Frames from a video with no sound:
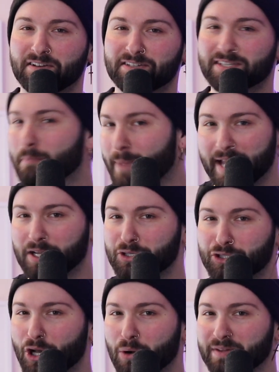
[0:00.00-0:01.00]
to make a
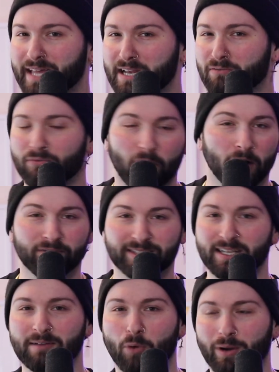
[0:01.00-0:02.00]
joke that involves
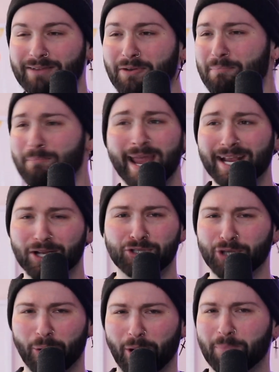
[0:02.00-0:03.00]
him or even make a
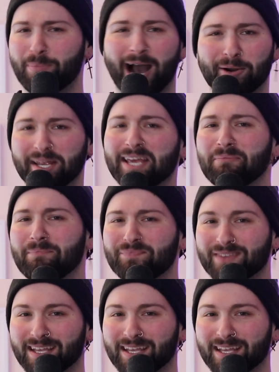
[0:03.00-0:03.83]
joke about him